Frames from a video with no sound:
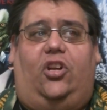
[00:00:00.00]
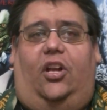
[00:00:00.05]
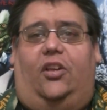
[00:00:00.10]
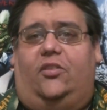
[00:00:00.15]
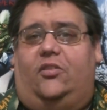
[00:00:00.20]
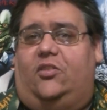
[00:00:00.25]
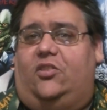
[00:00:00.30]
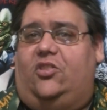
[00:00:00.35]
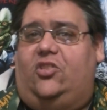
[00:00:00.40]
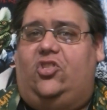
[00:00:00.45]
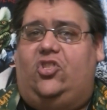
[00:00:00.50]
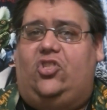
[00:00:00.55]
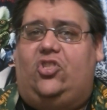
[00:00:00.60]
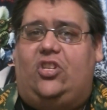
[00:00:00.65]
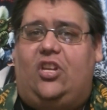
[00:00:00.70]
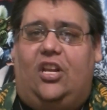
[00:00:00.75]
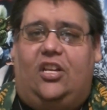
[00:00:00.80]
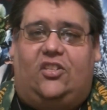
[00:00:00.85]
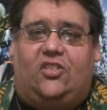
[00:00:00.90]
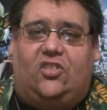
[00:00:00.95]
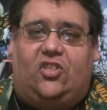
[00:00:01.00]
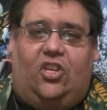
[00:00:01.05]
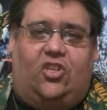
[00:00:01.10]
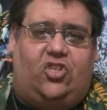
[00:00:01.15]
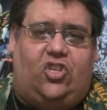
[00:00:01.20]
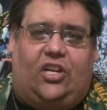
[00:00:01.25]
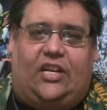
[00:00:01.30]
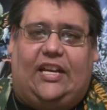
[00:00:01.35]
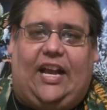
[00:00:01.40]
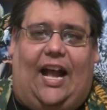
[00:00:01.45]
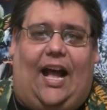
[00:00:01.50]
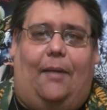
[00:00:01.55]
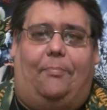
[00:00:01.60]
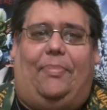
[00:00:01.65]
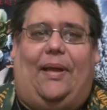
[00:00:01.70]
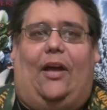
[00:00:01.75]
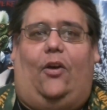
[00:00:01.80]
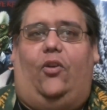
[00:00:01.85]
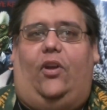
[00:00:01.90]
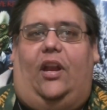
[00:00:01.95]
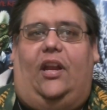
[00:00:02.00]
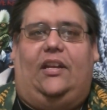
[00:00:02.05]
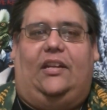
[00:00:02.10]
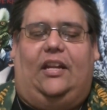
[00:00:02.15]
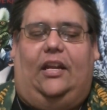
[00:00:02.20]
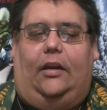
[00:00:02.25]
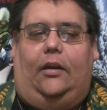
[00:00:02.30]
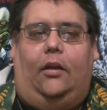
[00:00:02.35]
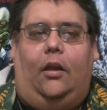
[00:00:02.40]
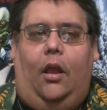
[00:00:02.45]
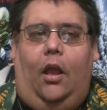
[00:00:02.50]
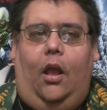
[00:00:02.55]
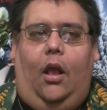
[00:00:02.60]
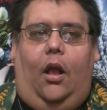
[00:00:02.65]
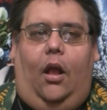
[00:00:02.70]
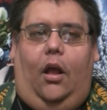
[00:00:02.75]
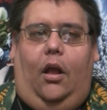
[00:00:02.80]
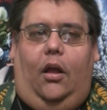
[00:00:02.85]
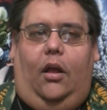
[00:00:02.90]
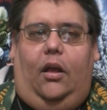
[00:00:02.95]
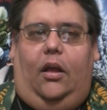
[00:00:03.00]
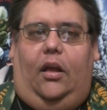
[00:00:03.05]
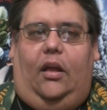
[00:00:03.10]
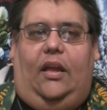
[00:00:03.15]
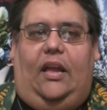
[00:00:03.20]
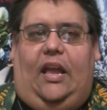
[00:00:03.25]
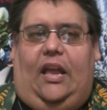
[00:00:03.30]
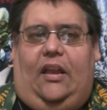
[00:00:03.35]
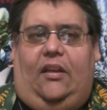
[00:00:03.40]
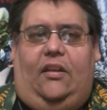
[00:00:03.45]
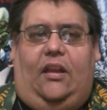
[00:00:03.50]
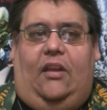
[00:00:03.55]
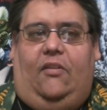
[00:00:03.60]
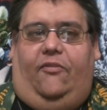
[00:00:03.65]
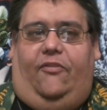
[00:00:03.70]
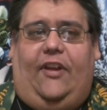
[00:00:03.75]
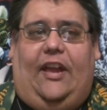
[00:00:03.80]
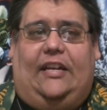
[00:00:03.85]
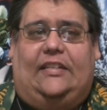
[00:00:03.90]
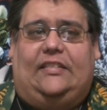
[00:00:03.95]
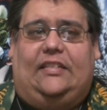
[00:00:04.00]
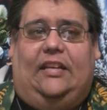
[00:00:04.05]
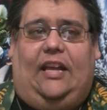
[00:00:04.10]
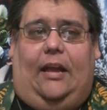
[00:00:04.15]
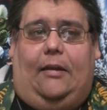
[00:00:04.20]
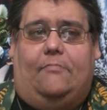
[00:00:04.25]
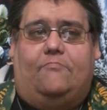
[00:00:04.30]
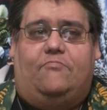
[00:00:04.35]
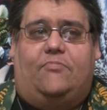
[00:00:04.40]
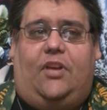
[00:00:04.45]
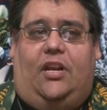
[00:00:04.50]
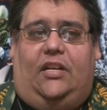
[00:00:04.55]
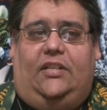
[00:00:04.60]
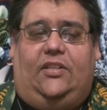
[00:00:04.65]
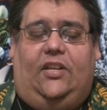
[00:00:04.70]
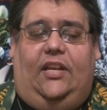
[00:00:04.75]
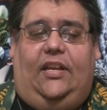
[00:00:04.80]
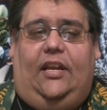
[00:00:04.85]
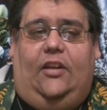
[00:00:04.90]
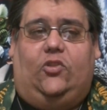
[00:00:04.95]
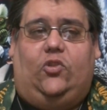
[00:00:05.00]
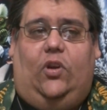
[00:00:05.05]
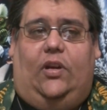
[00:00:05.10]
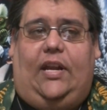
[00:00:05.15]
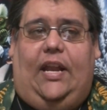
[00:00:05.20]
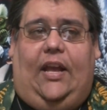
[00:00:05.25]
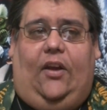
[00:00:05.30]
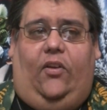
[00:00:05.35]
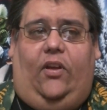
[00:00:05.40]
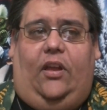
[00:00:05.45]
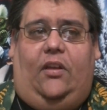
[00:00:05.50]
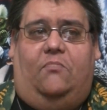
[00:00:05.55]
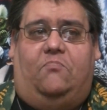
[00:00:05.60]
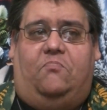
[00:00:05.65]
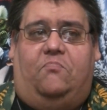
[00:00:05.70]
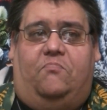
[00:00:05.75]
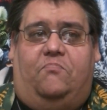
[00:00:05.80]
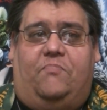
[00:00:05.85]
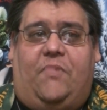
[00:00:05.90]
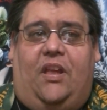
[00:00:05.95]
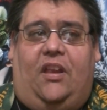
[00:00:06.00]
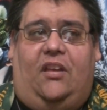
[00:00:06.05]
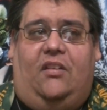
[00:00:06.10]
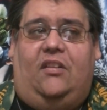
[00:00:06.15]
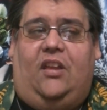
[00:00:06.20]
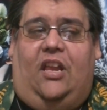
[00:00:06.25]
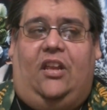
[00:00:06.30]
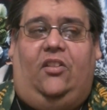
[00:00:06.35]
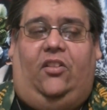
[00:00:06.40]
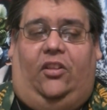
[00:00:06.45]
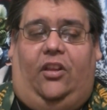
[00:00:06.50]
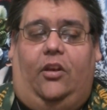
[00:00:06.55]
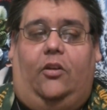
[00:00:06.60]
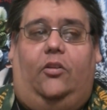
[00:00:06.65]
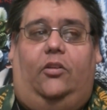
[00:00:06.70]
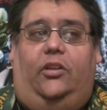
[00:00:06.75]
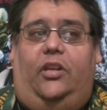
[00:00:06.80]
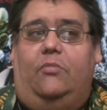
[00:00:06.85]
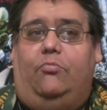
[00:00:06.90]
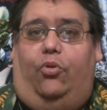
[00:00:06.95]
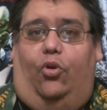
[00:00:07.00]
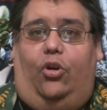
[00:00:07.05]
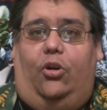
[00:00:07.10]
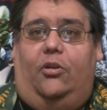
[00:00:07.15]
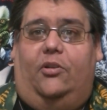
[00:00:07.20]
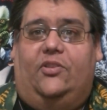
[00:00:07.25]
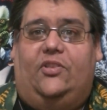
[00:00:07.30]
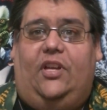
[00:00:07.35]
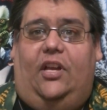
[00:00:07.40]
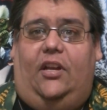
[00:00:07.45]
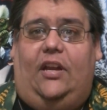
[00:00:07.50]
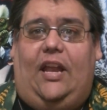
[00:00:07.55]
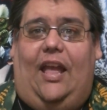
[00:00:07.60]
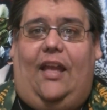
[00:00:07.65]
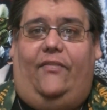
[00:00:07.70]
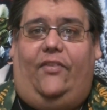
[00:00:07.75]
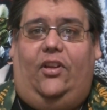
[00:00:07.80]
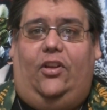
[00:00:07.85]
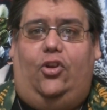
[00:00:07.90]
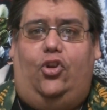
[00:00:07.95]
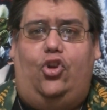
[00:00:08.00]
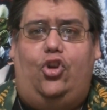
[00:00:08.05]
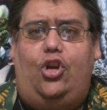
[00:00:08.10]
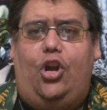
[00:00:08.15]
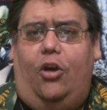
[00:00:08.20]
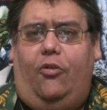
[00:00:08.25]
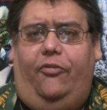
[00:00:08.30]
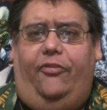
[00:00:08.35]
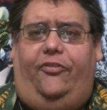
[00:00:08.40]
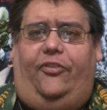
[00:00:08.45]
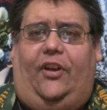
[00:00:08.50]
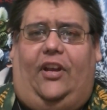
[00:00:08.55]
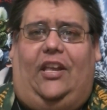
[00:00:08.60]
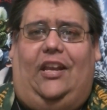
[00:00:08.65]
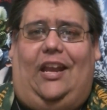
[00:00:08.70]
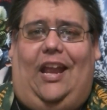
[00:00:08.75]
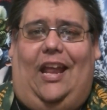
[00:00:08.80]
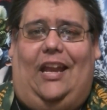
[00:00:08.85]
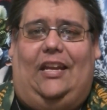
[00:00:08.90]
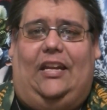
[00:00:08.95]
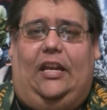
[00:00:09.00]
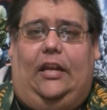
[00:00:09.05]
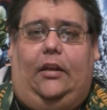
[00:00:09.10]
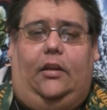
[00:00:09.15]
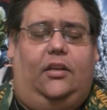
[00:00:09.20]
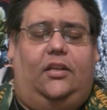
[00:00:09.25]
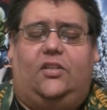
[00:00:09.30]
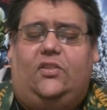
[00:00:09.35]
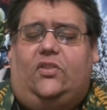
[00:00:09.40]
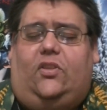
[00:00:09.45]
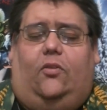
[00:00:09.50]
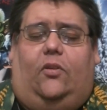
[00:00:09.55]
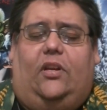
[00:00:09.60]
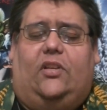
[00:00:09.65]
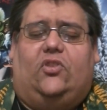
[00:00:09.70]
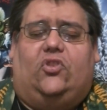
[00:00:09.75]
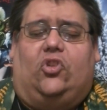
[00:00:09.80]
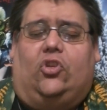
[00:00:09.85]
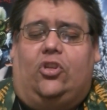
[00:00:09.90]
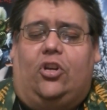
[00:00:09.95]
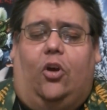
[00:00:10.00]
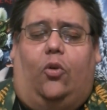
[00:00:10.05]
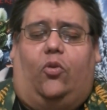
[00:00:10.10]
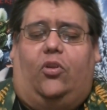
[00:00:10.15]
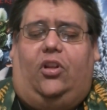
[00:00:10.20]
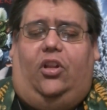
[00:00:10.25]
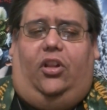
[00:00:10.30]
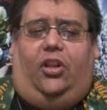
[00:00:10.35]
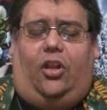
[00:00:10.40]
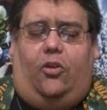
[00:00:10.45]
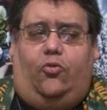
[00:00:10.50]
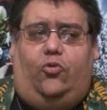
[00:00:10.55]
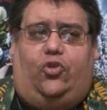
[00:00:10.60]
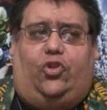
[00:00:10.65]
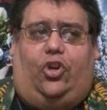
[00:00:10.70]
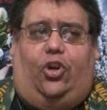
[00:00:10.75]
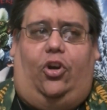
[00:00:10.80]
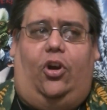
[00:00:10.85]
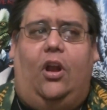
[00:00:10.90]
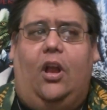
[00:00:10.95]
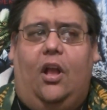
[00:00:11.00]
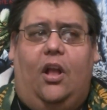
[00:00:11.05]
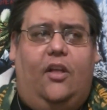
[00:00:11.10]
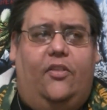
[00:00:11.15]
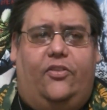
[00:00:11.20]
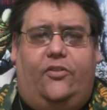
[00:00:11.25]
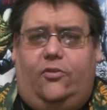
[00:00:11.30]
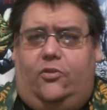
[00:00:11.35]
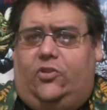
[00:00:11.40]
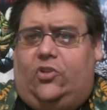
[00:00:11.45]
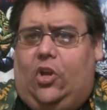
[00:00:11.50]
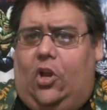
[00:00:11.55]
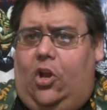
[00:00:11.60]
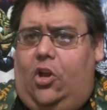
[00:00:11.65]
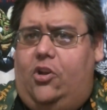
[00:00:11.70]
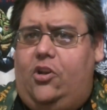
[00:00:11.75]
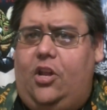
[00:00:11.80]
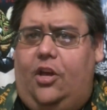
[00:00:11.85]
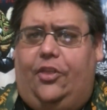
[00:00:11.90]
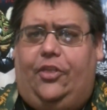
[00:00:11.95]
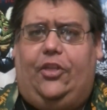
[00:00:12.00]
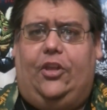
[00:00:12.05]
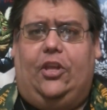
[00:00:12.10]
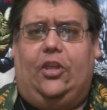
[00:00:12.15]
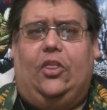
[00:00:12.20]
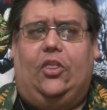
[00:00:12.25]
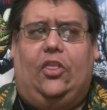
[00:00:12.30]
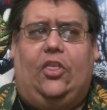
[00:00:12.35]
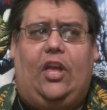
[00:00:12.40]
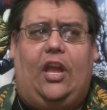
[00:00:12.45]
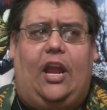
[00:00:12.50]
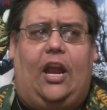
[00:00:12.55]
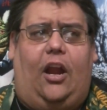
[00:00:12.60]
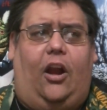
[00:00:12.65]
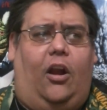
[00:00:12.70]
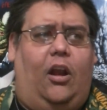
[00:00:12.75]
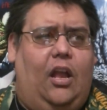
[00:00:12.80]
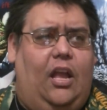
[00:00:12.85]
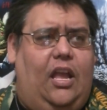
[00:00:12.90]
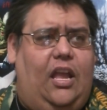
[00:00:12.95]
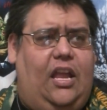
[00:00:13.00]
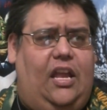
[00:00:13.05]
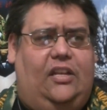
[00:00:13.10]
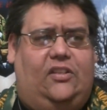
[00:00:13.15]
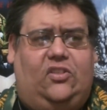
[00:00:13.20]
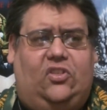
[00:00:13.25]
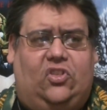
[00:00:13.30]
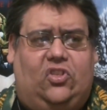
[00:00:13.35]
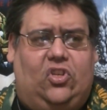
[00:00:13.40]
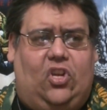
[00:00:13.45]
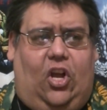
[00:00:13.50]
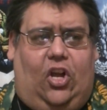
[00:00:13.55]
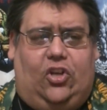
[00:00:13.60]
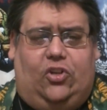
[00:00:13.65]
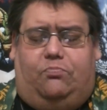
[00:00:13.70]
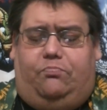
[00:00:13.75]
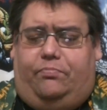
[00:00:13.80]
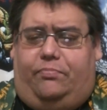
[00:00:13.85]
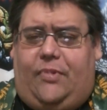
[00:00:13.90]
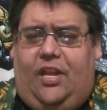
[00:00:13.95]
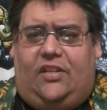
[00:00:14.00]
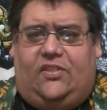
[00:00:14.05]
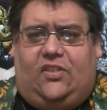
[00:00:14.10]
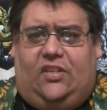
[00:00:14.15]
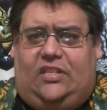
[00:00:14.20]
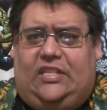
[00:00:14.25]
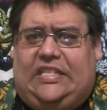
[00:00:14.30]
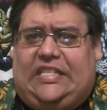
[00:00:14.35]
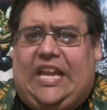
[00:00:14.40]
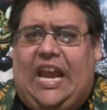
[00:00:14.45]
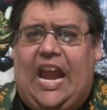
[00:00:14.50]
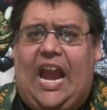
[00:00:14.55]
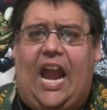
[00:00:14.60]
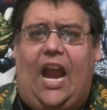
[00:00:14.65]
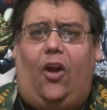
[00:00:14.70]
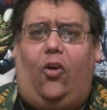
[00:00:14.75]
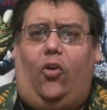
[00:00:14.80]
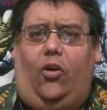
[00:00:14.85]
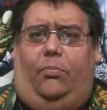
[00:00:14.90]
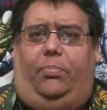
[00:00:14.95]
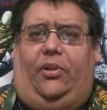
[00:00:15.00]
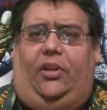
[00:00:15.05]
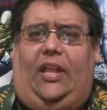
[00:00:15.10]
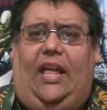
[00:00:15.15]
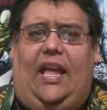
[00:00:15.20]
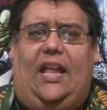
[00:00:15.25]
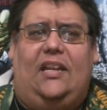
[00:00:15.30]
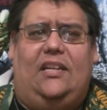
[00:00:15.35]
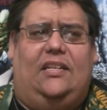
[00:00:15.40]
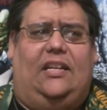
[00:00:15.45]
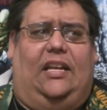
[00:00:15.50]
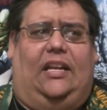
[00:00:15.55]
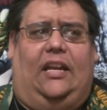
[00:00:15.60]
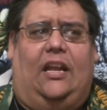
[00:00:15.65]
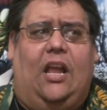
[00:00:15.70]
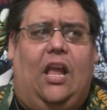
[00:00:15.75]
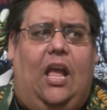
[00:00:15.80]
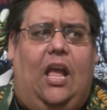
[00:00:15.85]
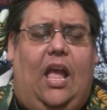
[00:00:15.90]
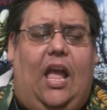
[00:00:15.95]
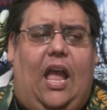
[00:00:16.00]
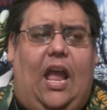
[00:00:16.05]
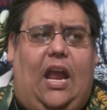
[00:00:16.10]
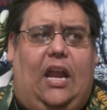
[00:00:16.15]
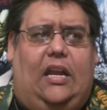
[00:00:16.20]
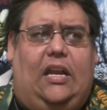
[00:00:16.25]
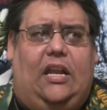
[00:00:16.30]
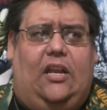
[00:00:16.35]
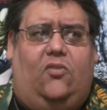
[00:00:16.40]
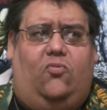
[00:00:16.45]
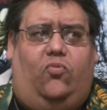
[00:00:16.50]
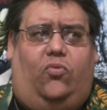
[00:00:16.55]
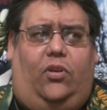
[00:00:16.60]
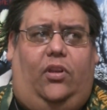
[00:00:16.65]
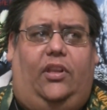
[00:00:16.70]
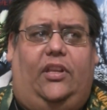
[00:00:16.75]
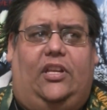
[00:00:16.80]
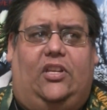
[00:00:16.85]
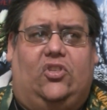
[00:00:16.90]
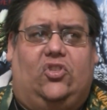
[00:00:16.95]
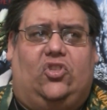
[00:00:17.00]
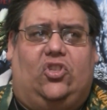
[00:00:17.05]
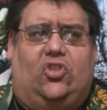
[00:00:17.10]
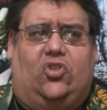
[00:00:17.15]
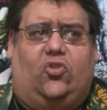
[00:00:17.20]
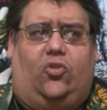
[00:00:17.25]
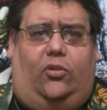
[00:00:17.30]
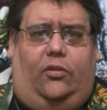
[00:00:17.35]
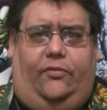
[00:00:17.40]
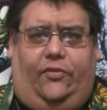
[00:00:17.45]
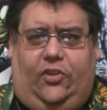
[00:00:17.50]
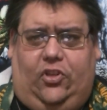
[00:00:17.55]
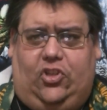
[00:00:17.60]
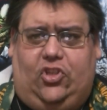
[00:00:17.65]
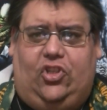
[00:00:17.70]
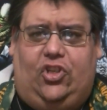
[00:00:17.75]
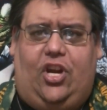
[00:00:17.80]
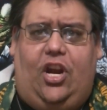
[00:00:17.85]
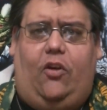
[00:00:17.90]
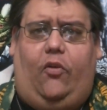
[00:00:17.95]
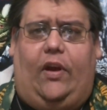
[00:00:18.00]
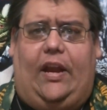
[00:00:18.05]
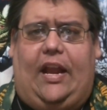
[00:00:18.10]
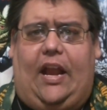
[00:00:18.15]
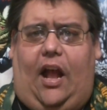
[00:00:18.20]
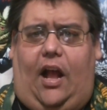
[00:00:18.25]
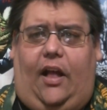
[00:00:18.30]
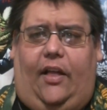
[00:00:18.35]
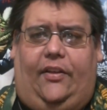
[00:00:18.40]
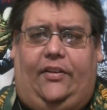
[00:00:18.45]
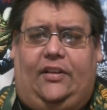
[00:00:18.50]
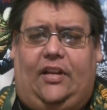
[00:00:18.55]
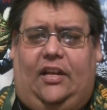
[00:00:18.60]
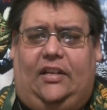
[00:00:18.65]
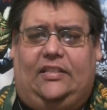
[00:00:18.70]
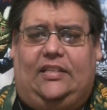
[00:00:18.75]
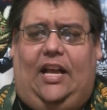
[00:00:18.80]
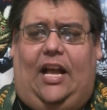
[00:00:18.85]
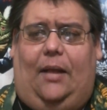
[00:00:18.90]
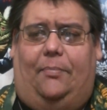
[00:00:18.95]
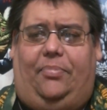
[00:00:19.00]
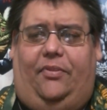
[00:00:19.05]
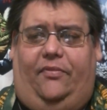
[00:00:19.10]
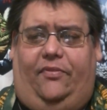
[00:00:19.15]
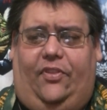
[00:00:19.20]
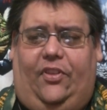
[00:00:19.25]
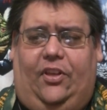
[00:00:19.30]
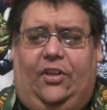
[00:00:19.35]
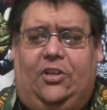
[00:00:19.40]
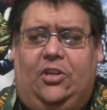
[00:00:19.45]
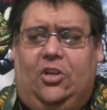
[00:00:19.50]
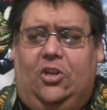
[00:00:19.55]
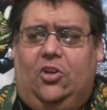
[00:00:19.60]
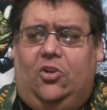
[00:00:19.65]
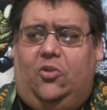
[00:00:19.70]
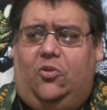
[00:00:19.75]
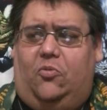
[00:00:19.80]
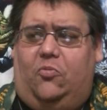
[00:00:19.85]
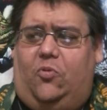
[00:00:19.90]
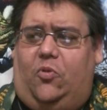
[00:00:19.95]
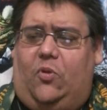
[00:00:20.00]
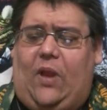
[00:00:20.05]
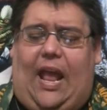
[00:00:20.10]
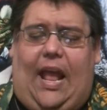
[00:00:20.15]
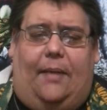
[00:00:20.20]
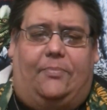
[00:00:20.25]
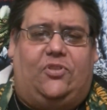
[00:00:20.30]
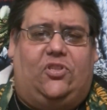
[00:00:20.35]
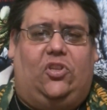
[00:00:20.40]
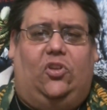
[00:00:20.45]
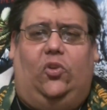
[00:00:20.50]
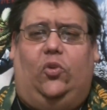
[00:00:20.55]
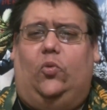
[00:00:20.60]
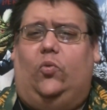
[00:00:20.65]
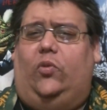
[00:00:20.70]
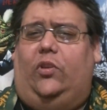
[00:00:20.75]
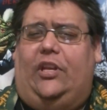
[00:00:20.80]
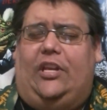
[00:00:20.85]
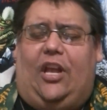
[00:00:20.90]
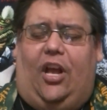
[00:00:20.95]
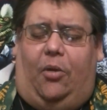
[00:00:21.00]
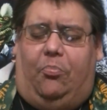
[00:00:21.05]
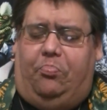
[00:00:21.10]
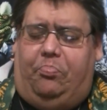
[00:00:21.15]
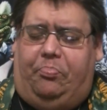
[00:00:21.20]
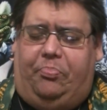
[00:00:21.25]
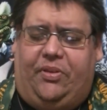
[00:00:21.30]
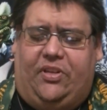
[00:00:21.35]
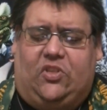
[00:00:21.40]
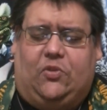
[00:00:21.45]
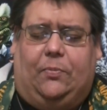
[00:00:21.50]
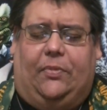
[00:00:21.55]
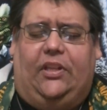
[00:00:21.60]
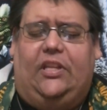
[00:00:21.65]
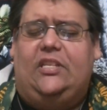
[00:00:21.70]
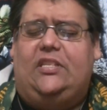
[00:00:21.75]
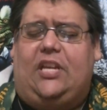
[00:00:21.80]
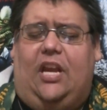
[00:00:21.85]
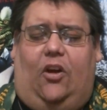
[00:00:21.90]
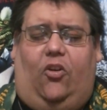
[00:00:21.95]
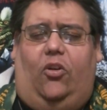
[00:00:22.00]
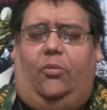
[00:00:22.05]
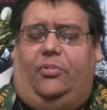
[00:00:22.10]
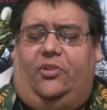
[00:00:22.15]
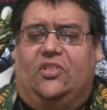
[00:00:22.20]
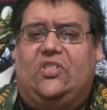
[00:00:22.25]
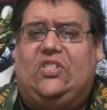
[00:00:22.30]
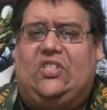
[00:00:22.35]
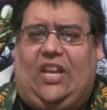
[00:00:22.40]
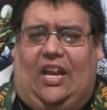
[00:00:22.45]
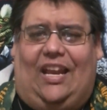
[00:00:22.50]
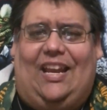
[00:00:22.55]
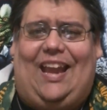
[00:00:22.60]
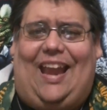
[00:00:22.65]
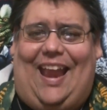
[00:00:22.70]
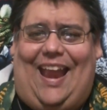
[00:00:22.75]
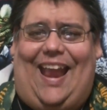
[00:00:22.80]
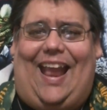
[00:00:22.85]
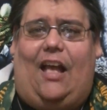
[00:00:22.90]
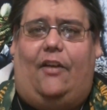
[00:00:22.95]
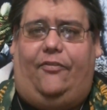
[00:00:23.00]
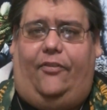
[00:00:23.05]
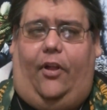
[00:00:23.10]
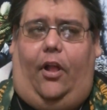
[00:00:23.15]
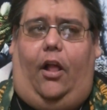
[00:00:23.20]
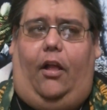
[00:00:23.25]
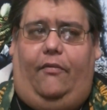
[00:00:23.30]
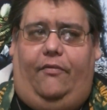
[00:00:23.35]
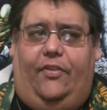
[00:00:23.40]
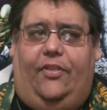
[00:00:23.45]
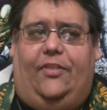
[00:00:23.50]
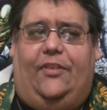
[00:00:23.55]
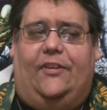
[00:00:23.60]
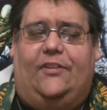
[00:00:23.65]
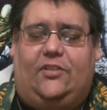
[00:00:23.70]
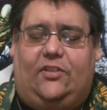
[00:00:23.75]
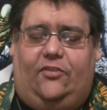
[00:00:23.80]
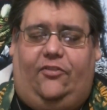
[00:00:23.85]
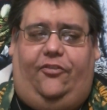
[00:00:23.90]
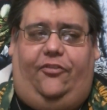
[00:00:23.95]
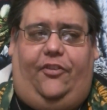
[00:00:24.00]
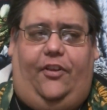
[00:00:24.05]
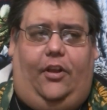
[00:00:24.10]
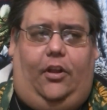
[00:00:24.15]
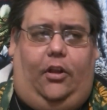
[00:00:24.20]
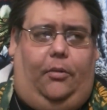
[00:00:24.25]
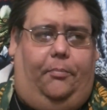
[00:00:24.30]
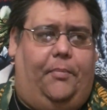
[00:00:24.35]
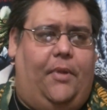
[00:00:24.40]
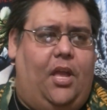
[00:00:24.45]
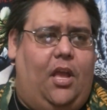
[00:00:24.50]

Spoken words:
a cop-out ending. And in fact, I'm gonna tell you guys right now, it literally borders on having no fucking ending, because there is no closure. There's nothing there. It's a terrible ending, and it really is just sort of the cherry on top of the absolutely abysmally terrible second half of this film.